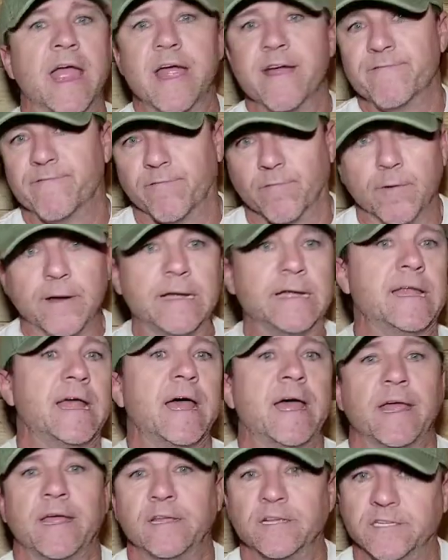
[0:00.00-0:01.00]
every
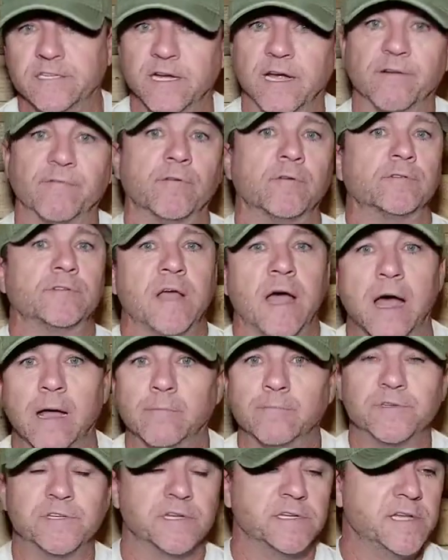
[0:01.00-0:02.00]
day, several
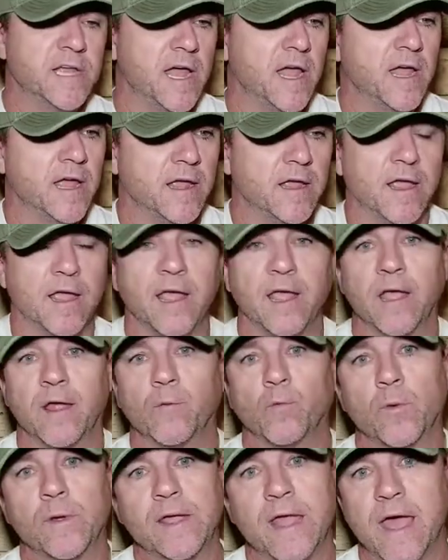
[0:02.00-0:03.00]
times a day,
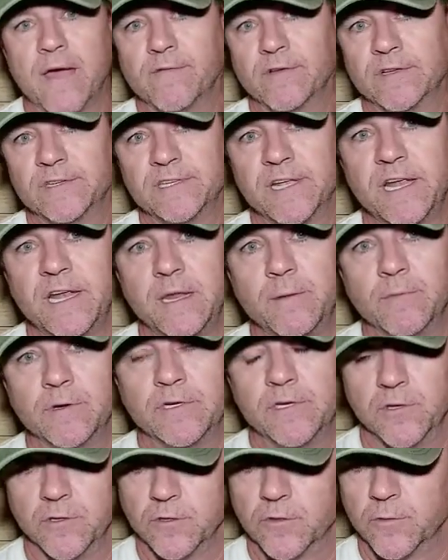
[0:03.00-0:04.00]
and we haven't seen him in
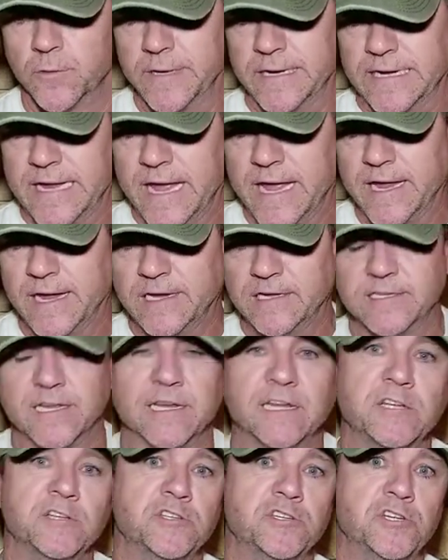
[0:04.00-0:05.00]
two or three days,
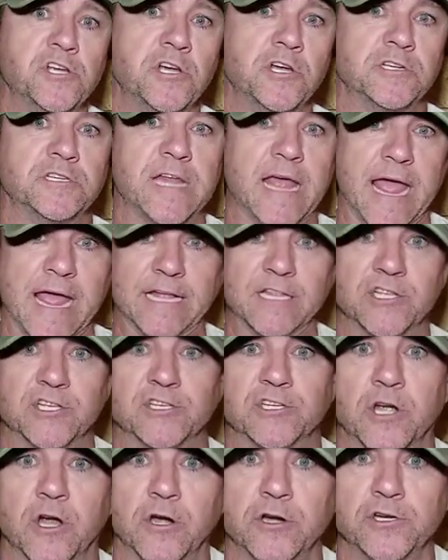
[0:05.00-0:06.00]
and he just had
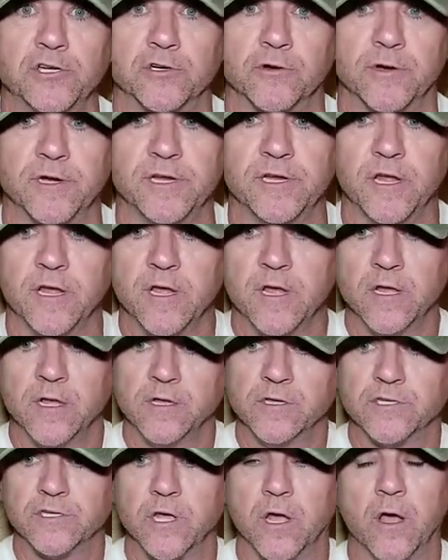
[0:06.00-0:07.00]
surgery.
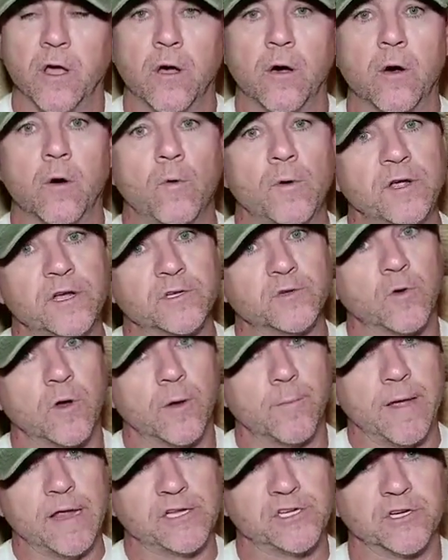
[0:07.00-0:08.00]
So we just
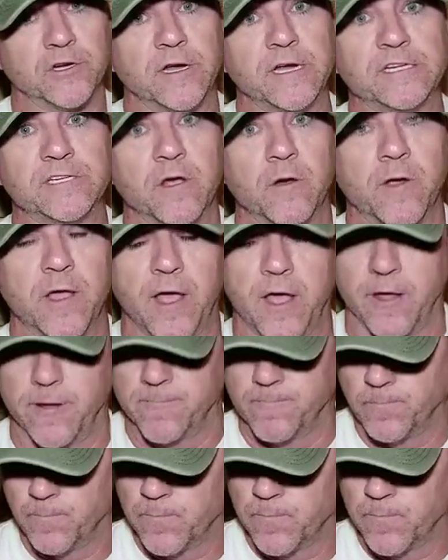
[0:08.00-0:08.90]
want to make sure he's okay.